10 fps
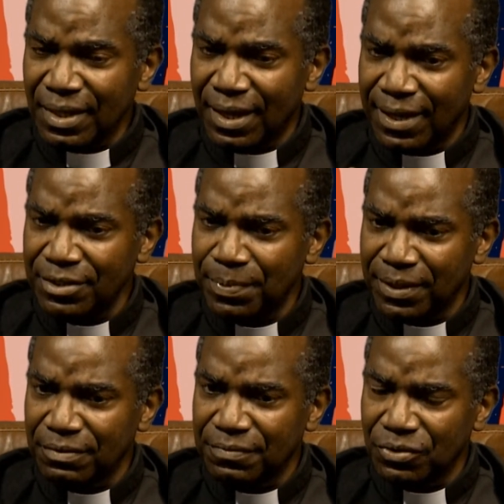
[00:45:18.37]

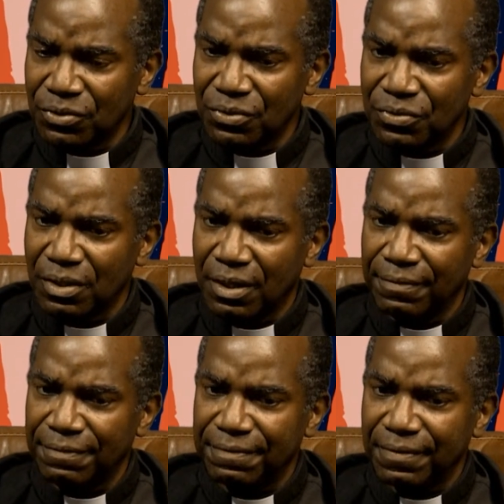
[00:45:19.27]
aspect of Tutu's
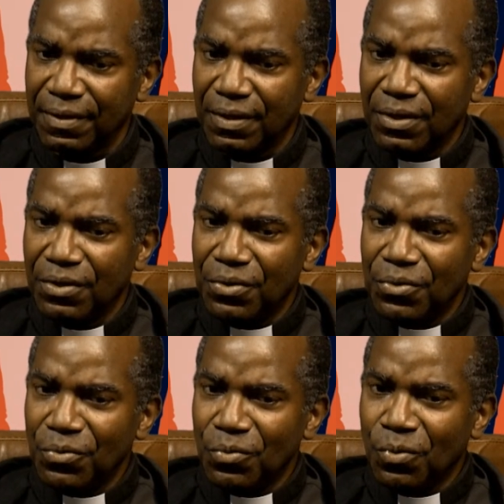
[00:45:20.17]
life
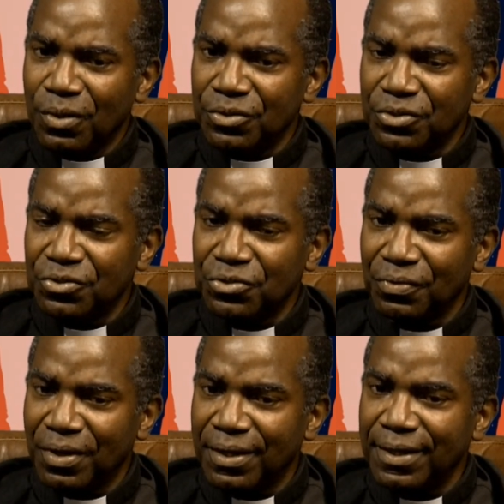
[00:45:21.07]
was
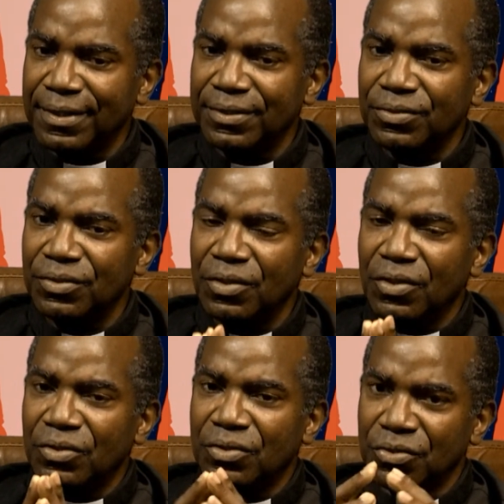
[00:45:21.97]
trying
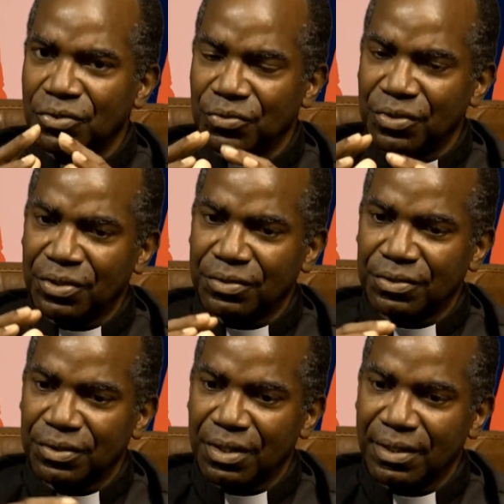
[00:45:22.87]
to
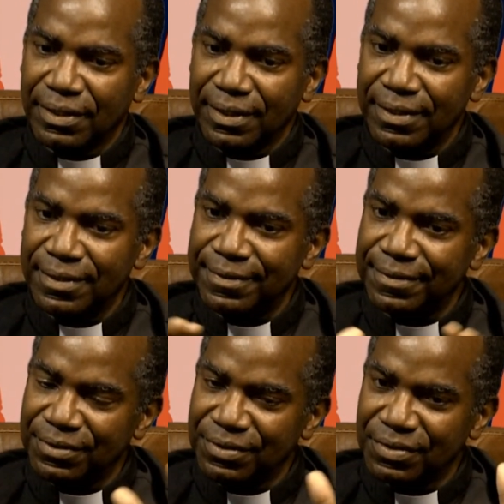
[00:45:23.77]

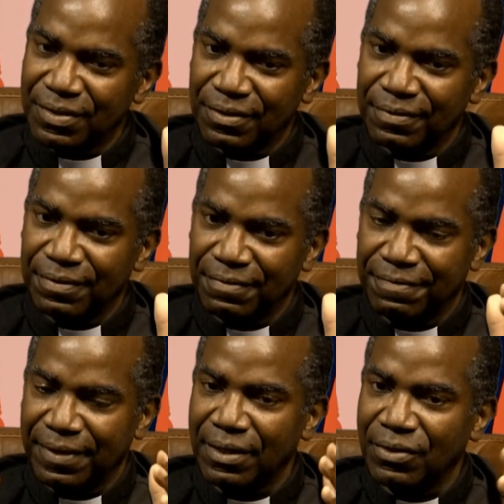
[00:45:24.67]
cleanse the
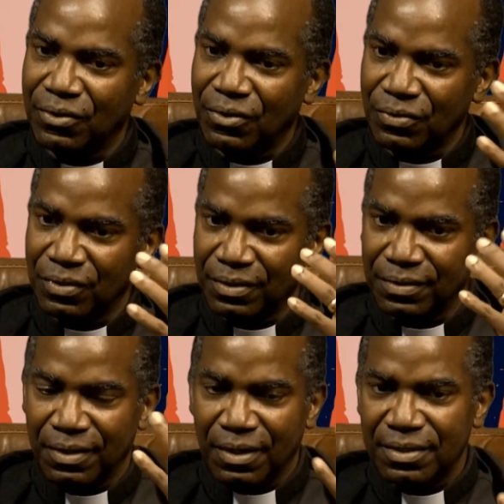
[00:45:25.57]
veil,
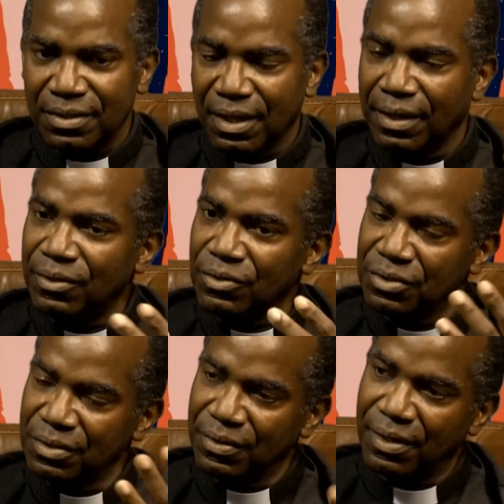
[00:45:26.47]
the scales
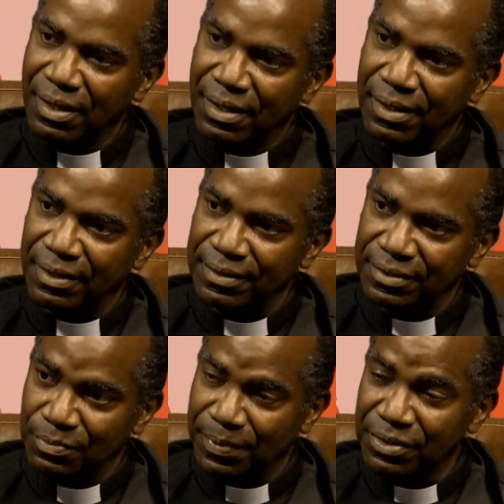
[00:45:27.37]
on our eyes,
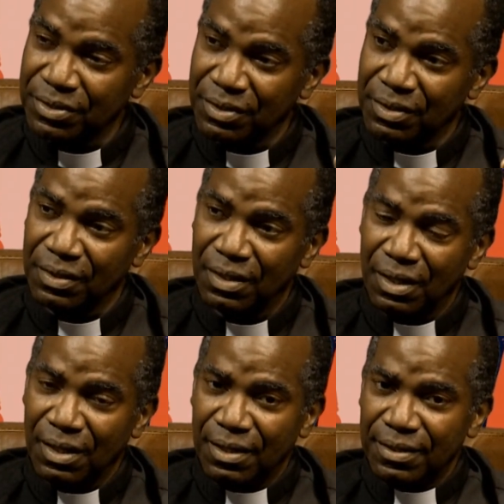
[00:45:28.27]
especially
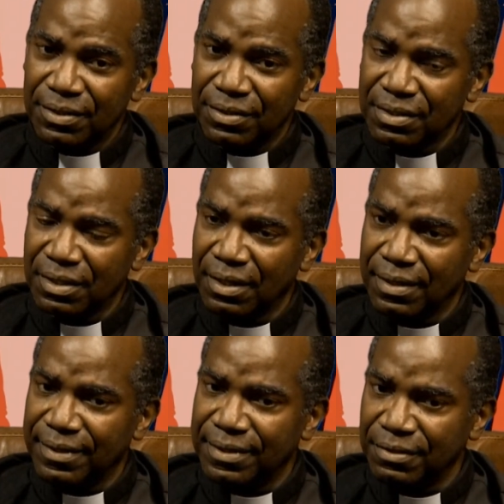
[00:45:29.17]
to say
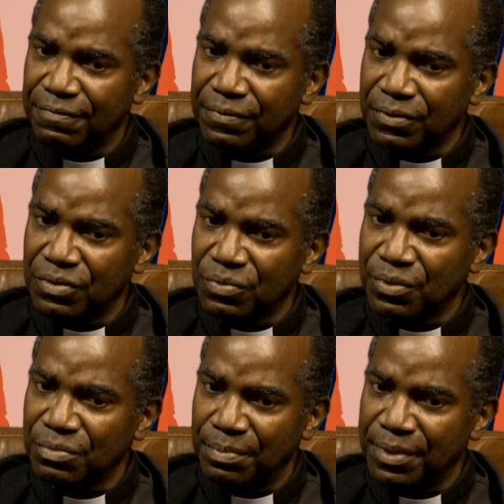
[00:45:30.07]
that difference
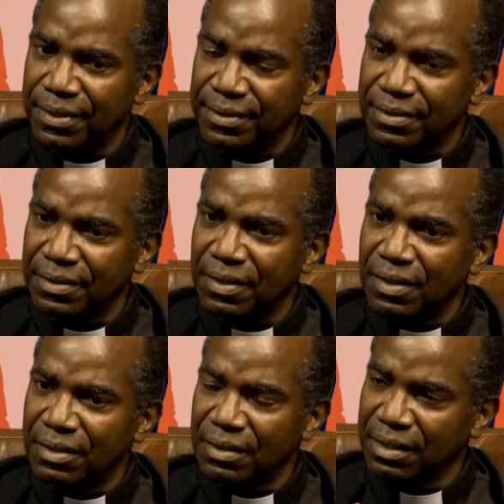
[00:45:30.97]
was meant
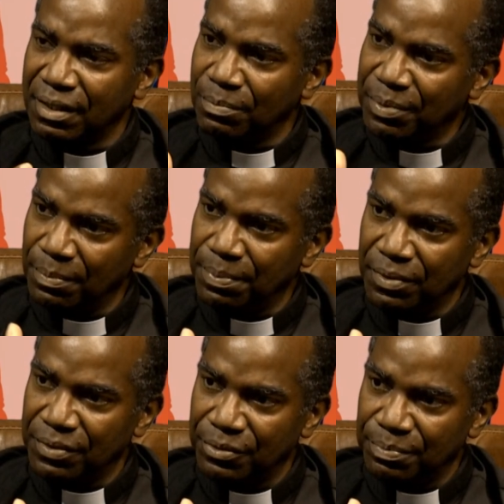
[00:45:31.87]
to keep people
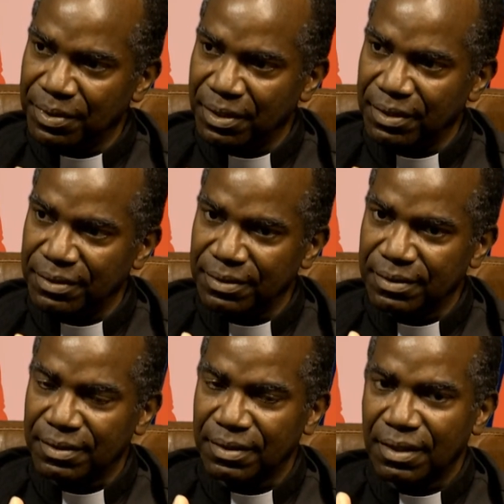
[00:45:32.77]
in their place.